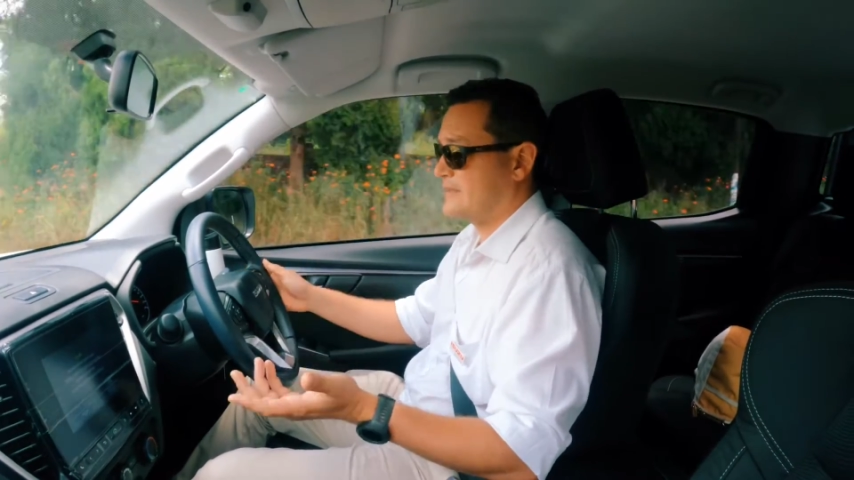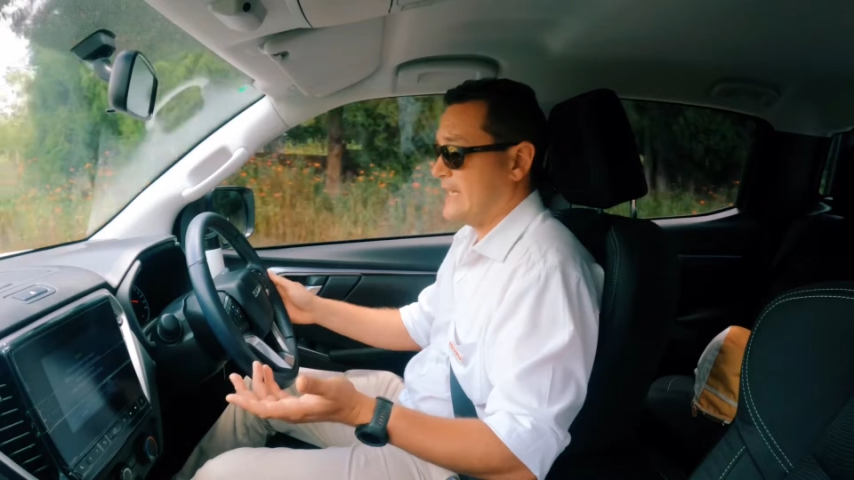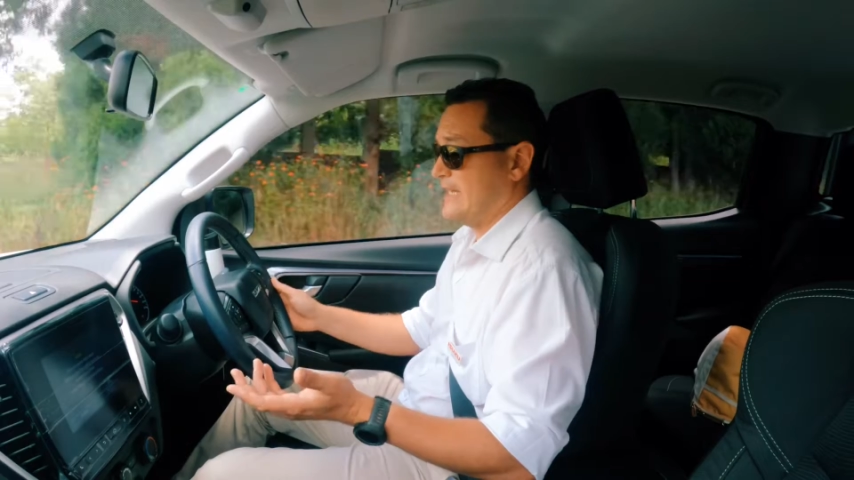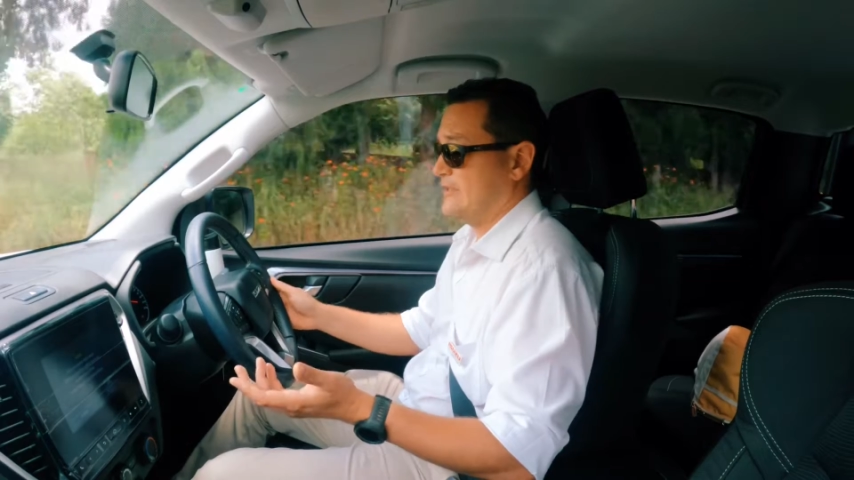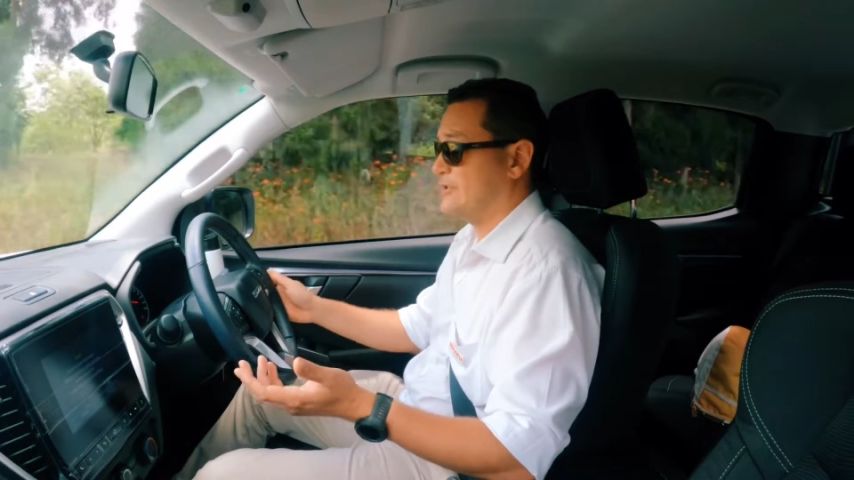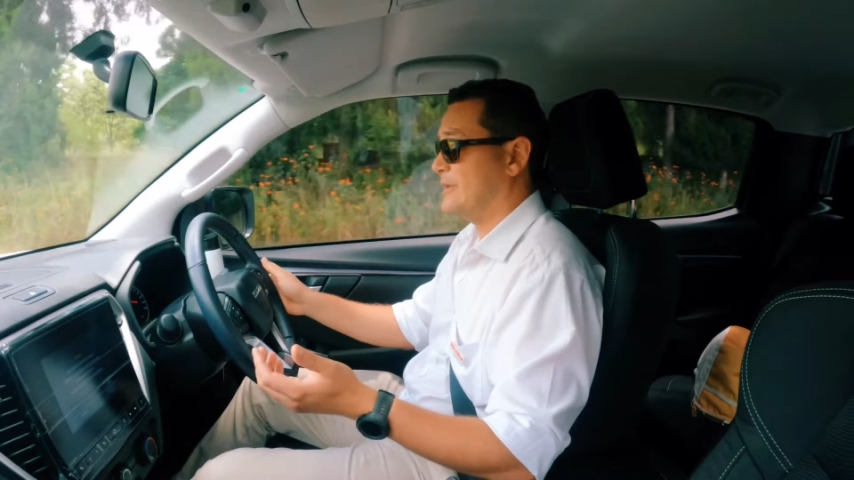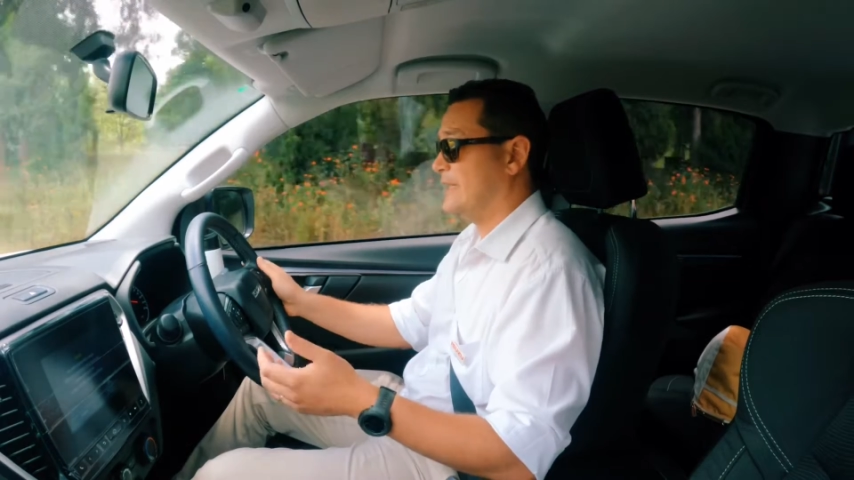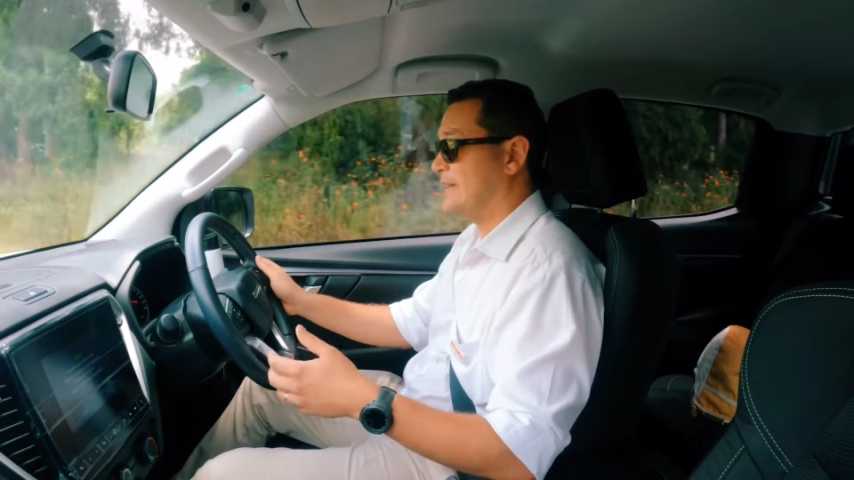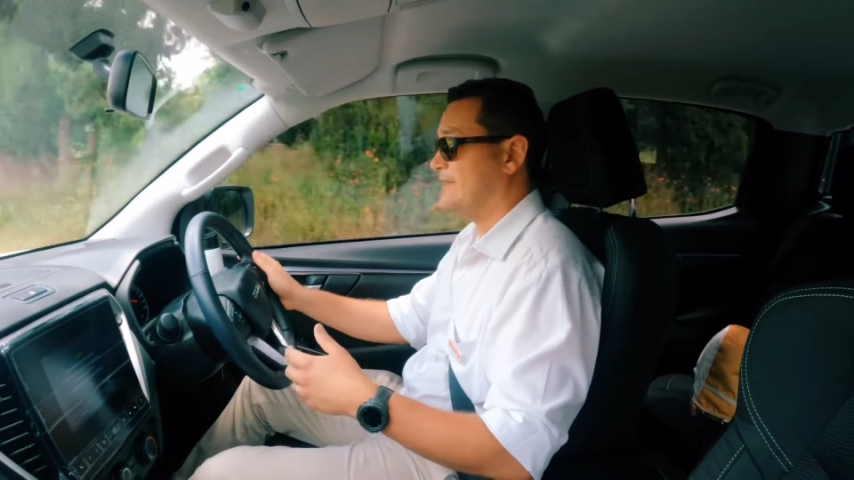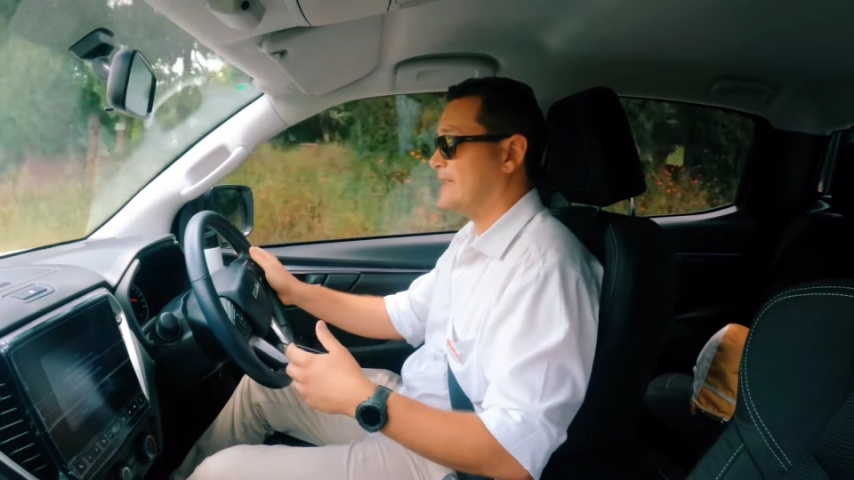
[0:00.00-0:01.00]
10 to
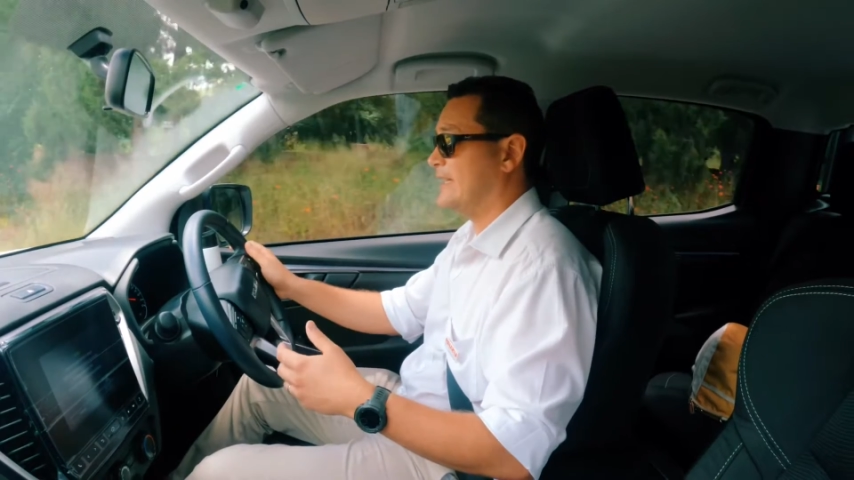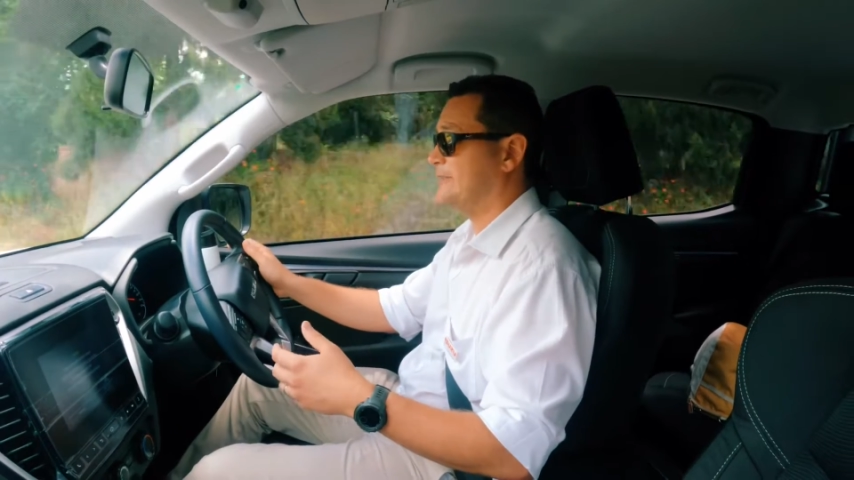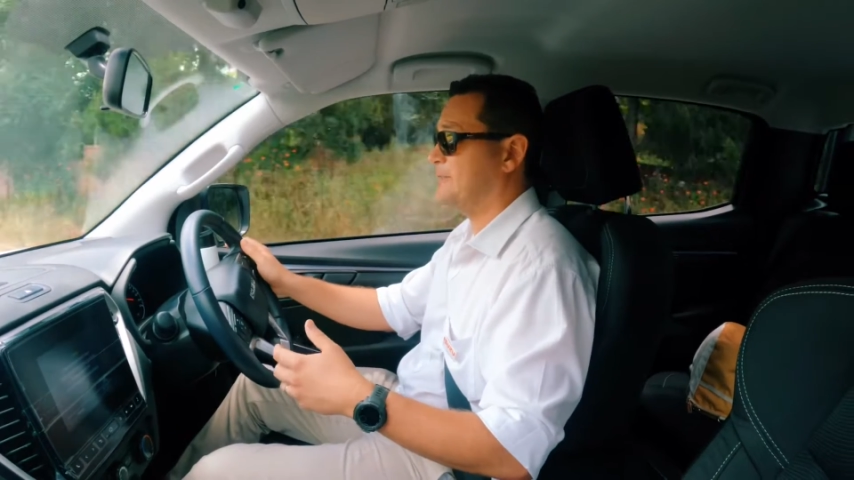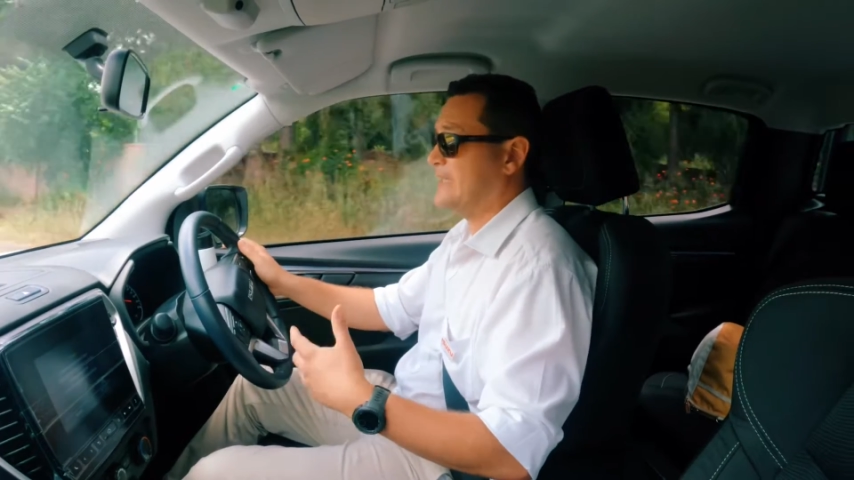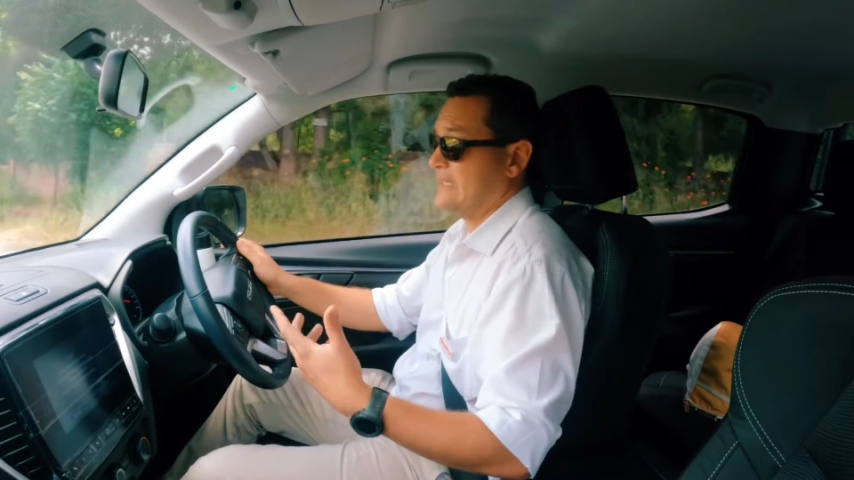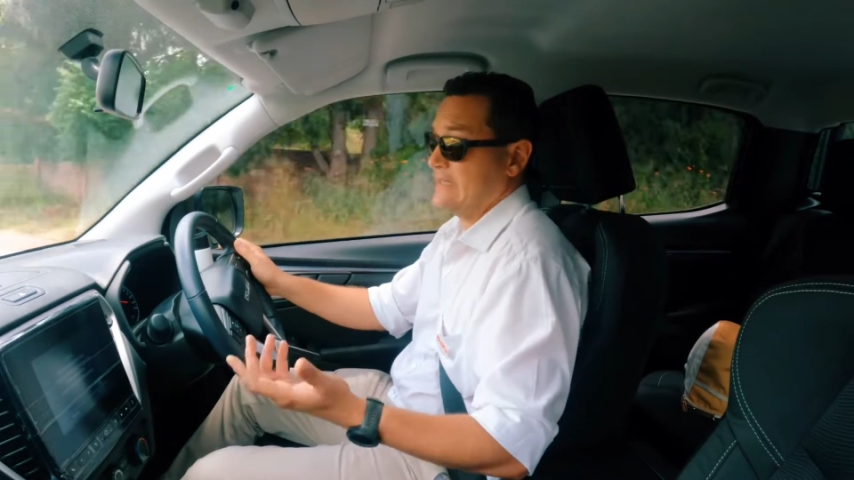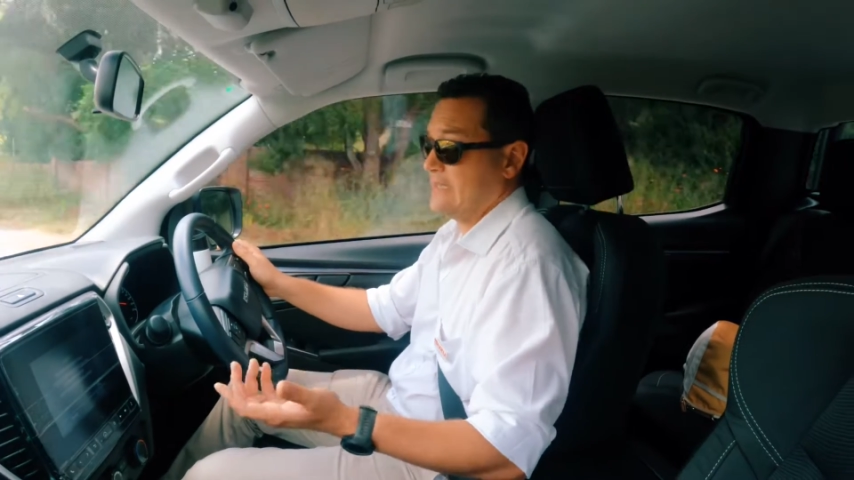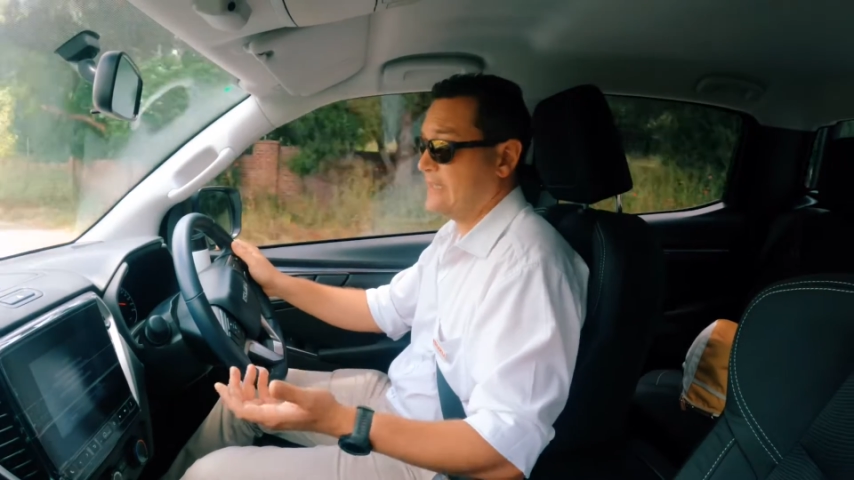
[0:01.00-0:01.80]
11 k's per liter,